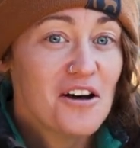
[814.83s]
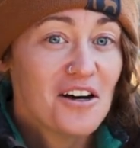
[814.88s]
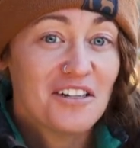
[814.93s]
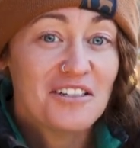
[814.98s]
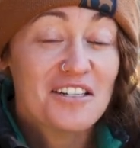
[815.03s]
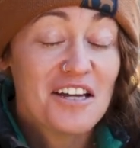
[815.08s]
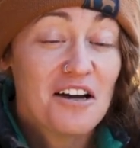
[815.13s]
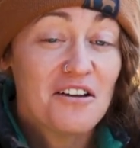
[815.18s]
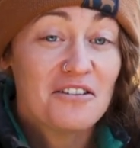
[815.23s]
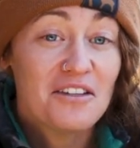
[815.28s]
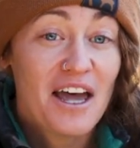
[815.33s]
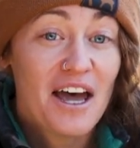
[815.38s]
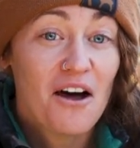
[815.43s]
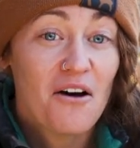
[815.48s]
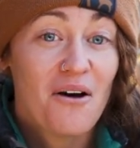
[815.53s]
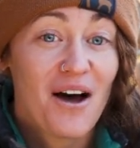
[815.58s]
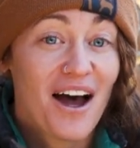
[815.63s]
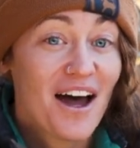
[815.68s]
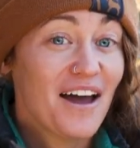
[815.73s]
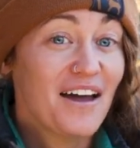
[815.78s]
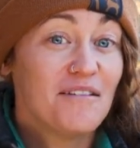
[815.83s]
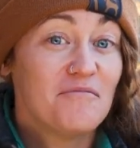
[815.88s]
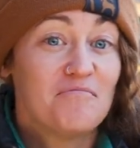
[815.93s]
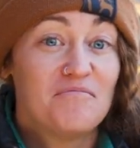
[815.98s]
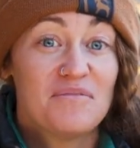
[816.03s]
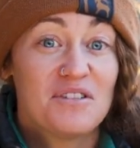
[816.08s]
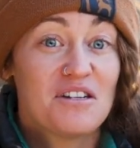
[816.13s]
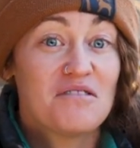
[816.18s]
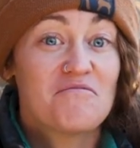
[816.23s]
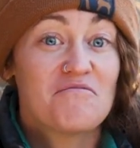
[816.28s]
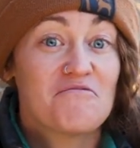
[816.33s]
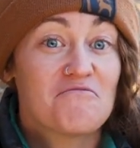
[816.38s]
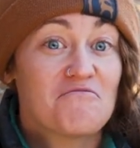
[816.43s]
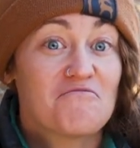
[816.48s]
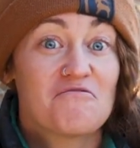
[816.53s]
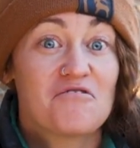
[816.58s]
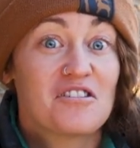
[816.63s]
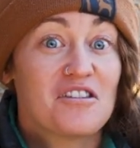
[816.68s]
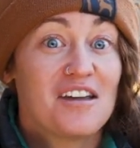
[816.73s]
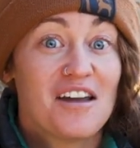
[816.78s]
Until now, I didn't
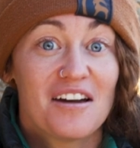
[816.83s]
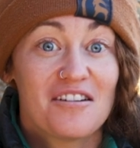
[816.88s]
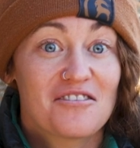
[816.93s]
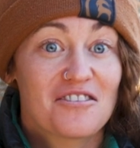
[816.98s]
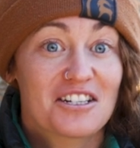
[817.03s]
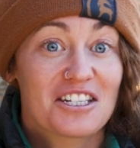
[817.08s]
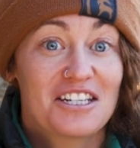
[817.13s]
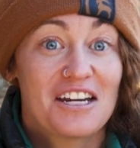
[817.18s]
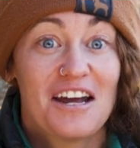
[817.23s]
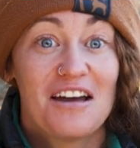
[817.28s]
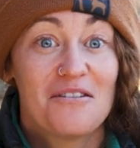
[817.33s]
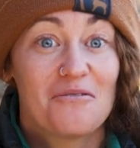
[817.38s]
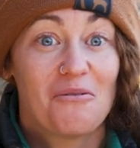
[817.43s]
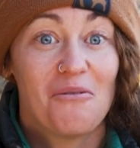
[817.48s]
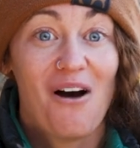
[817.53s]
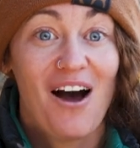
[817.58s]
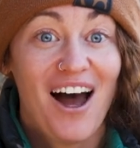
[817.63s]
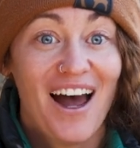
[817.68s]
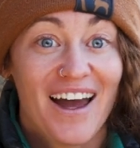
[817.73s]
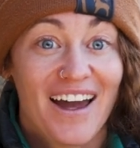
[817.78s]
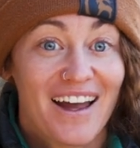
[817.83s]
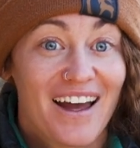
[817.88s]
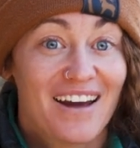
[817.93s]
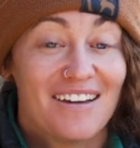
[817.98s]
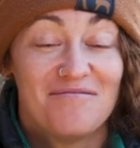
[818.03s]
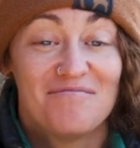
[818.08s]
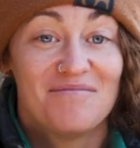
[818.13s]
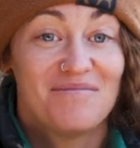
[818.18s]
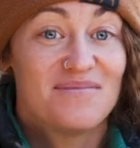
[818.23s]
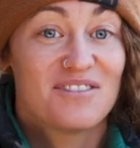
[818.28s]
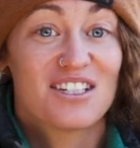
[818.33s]
really understand why.